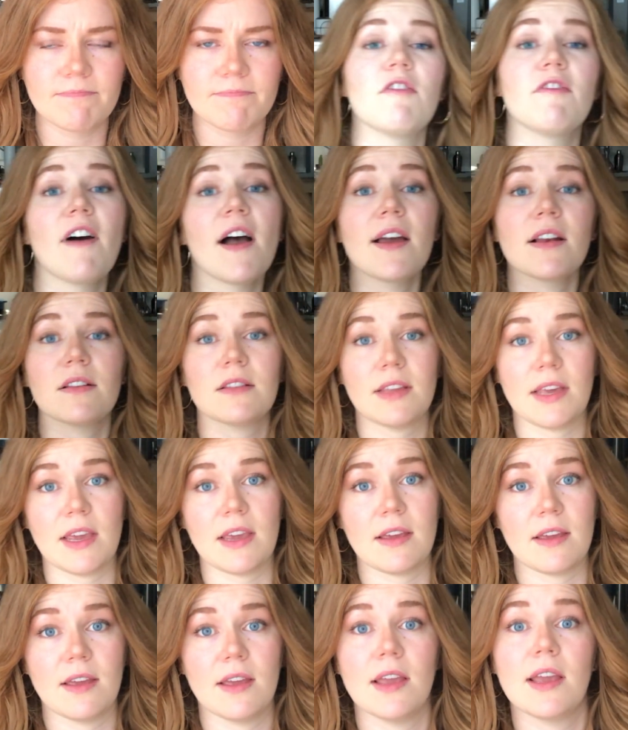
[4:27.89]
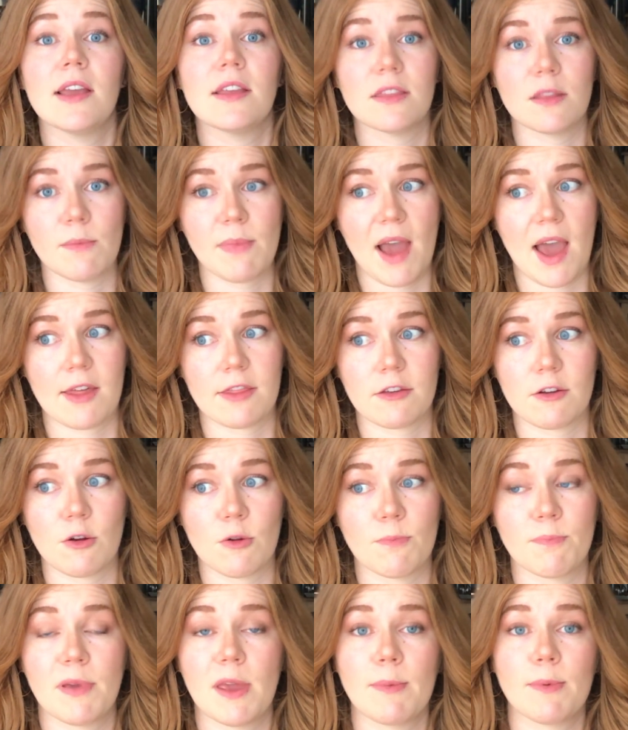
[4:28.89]
Finally, in the
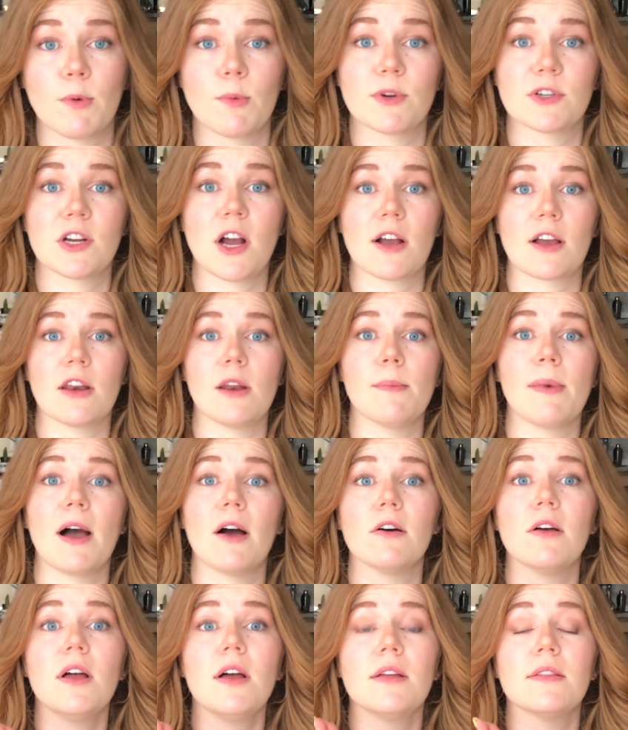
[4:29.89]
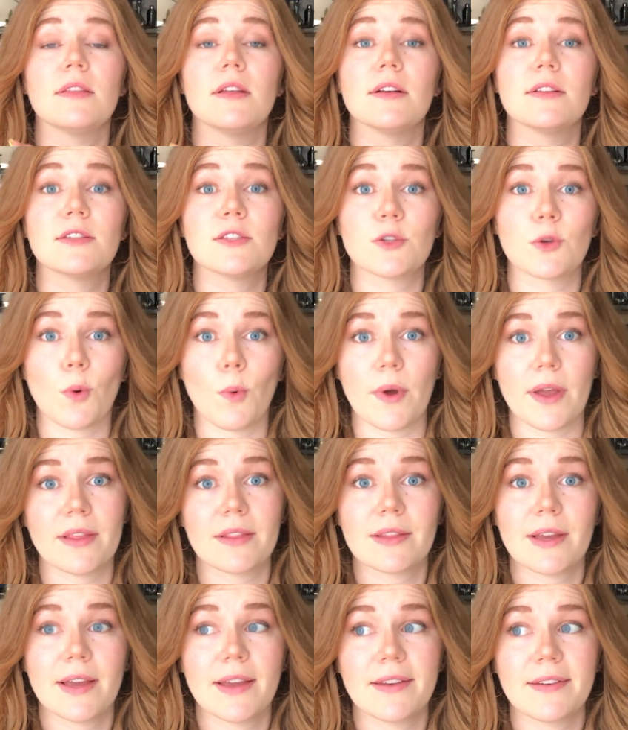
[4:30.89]
bathroom, people were talking about the
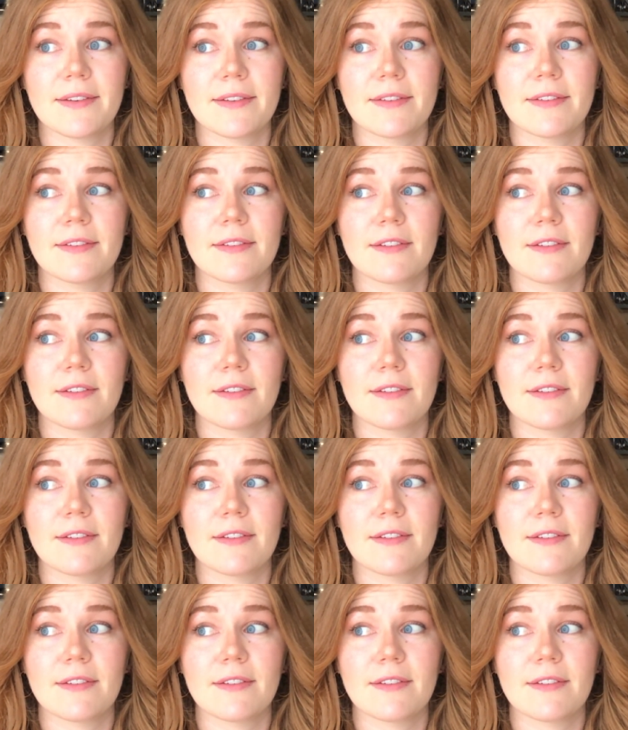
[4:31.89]
toilet,